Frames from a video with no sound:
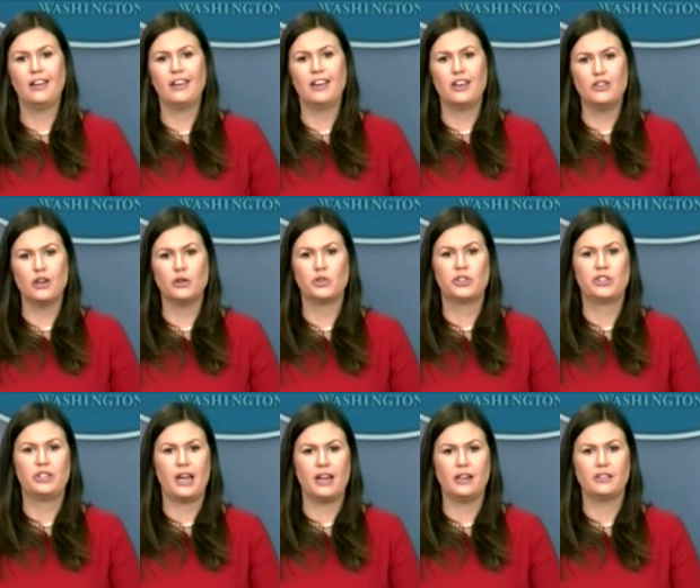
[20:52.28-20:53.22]
in those
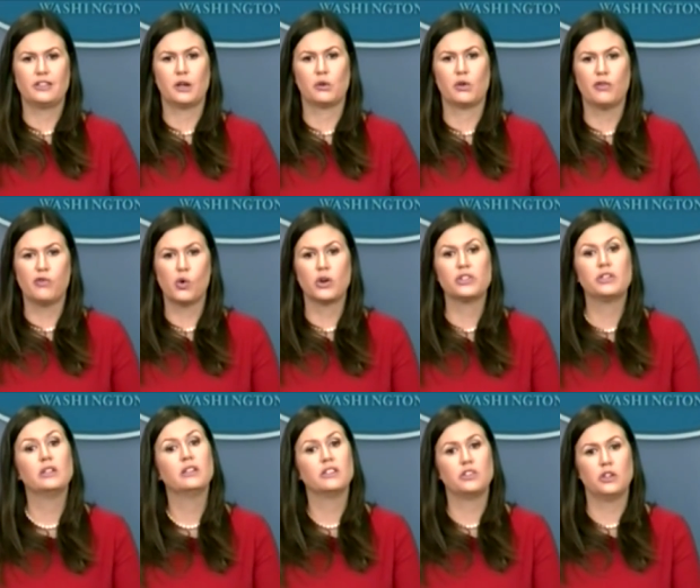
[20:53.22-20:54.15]
states that were
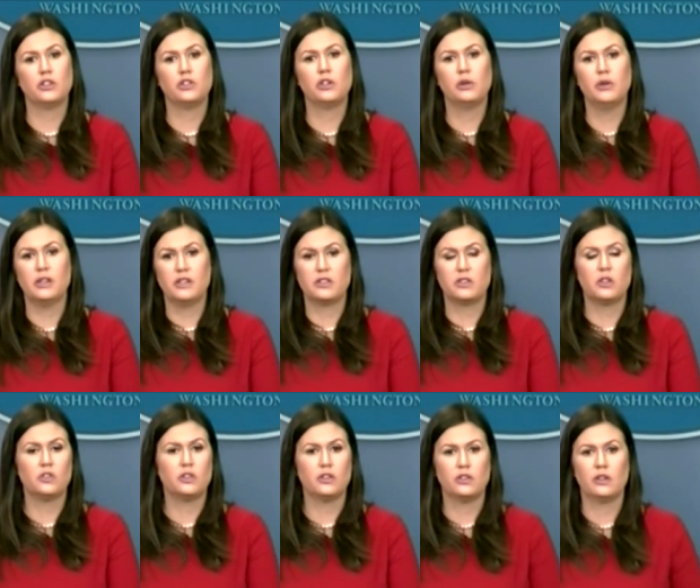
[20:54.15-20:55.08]
forcing this issue and this
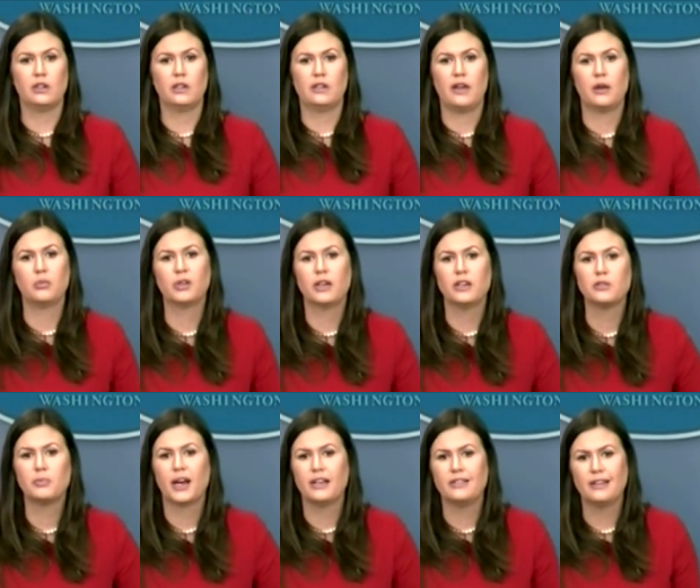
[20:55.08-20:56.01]
decision to take place
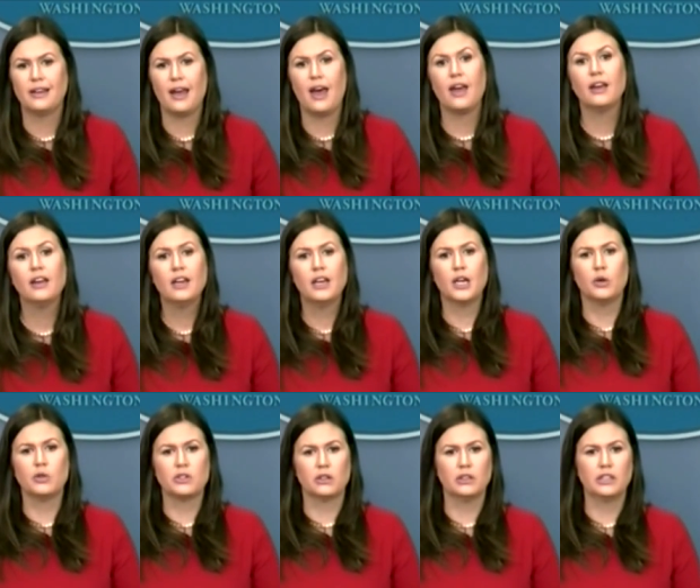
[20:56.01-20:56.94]
by today. It
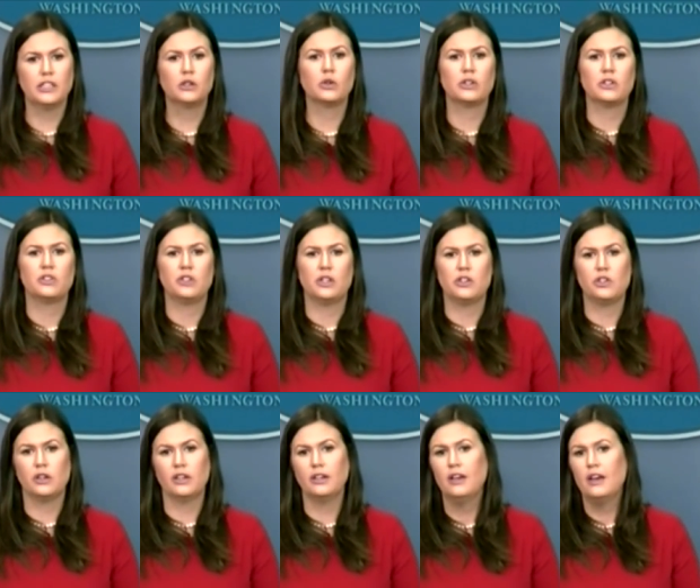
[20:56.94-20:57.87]
was a legal
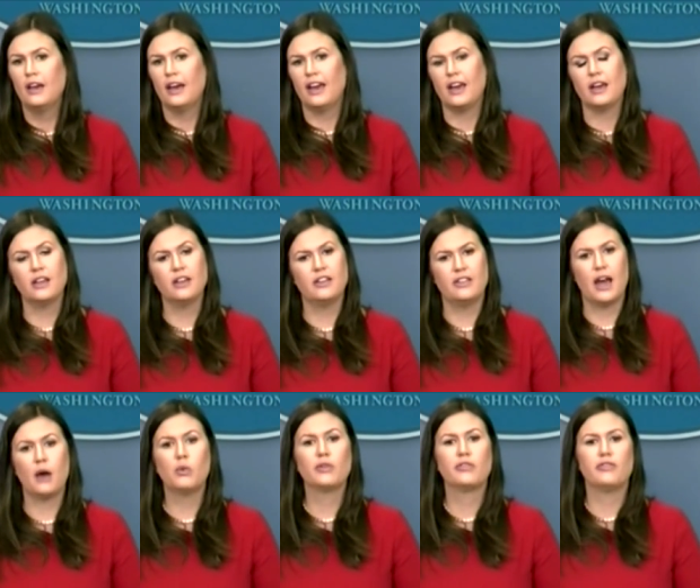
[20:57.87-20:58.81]
decision, and
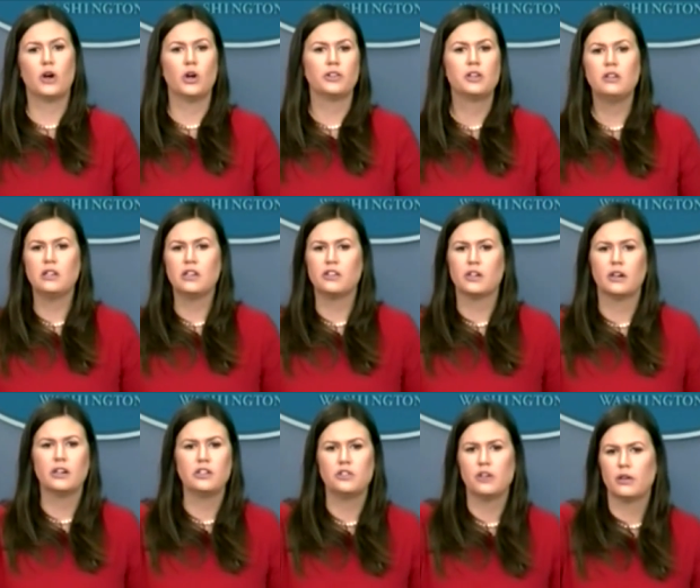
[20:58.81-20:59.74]
that would fall to the
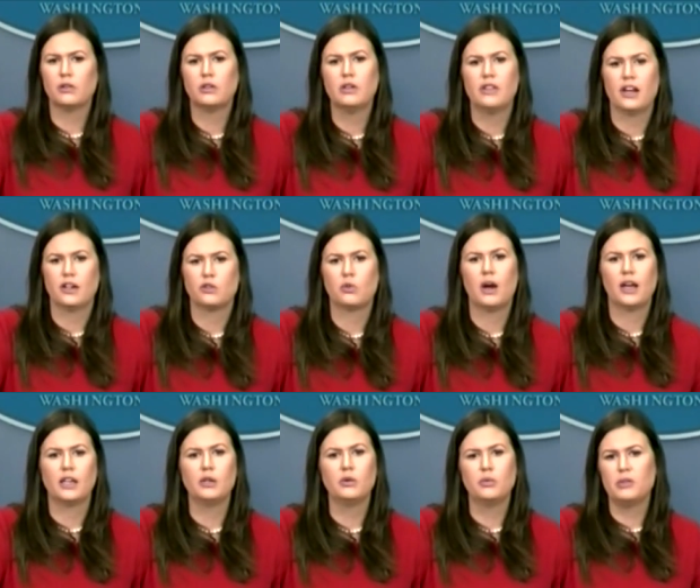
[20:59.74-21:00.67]
attorney general, and that's
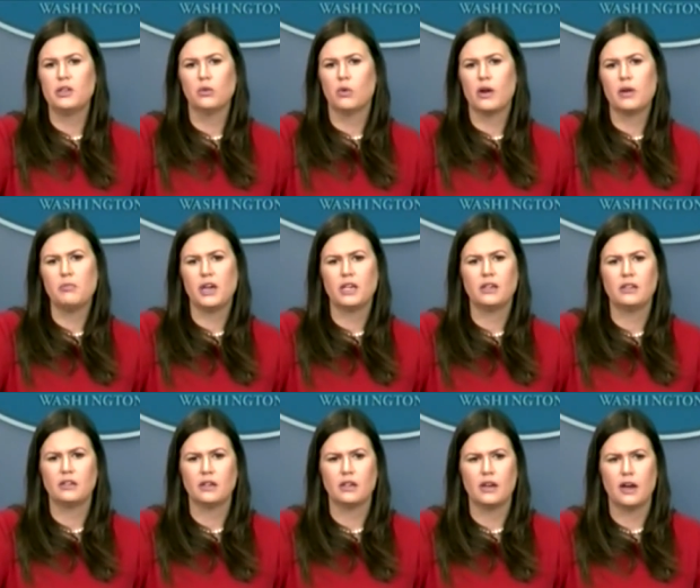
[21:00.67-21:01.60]
why he would be the one
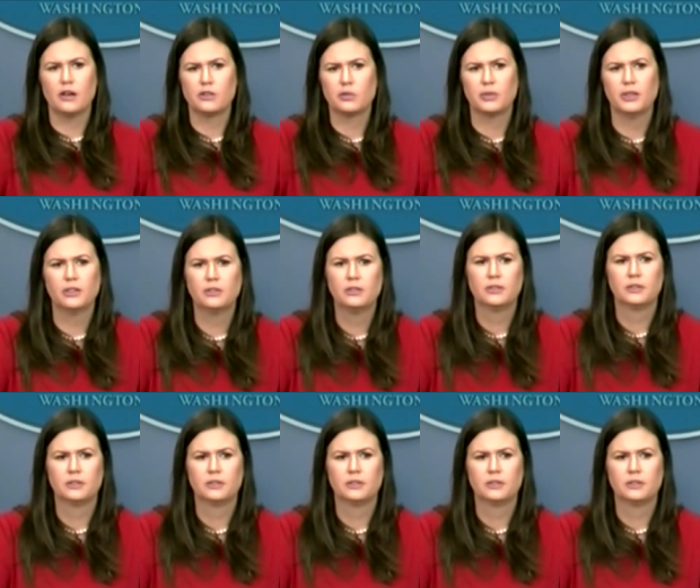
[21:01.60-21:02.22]
making the announcement.